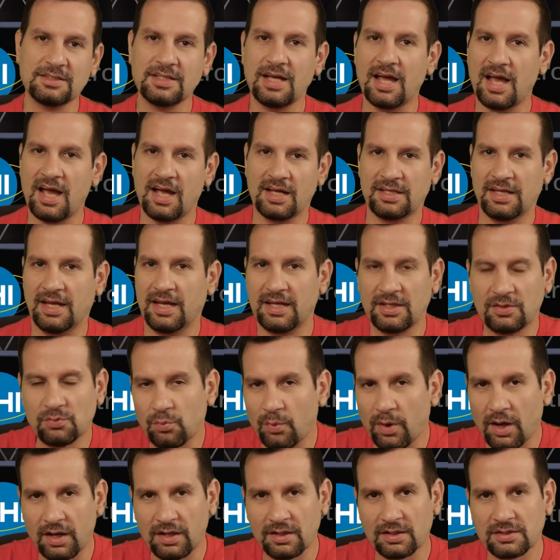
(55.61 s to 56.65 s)
to add 8
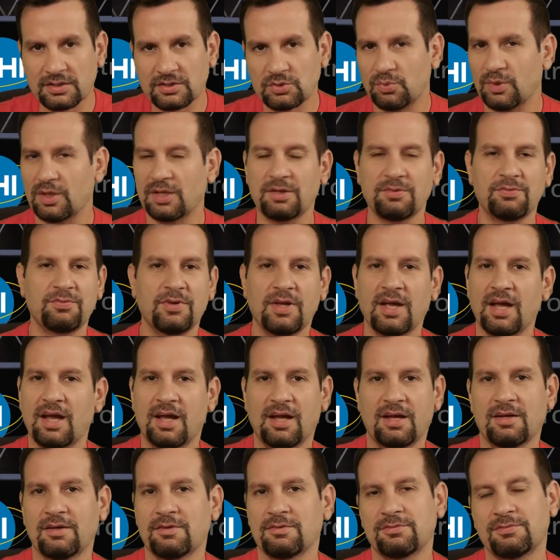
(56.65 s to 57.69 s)
wires. What if you
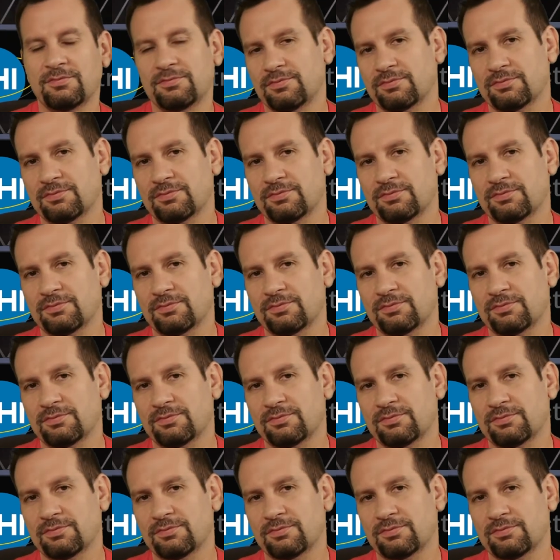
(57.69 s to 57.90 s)
have